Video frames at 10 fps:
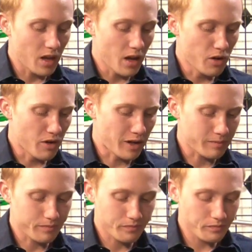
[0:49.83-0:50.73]

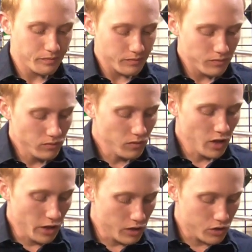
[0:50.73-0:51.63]
Anyway,
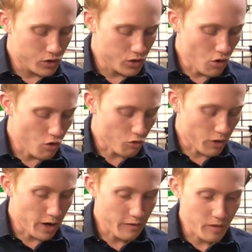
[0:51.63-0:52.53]
so
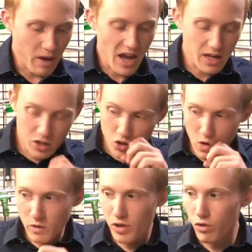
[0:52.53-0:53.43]
right off the bat,
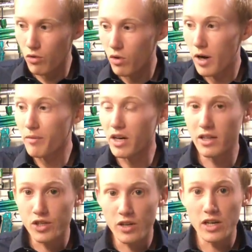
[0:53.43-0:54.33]
Drone 2. I'm going to
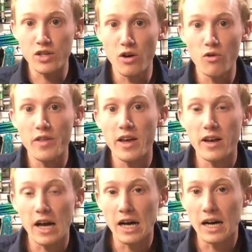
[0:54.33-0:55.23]
let you guys know
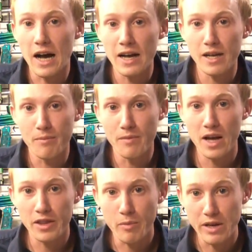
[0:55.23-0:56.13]
that I am
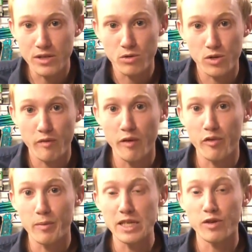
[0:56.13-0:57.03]
not the best source of
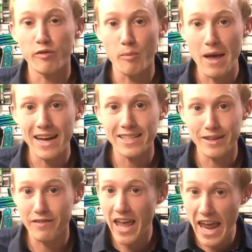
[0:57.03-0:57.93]
information for
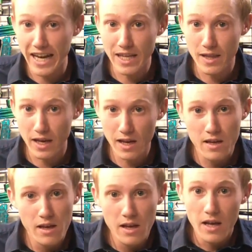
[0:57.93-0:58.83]
MacDev anything.
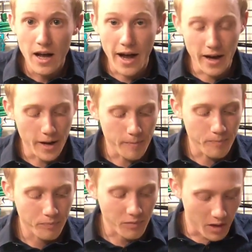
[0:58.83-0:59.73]

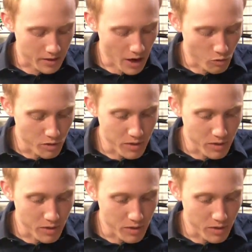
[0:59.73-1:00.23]
That would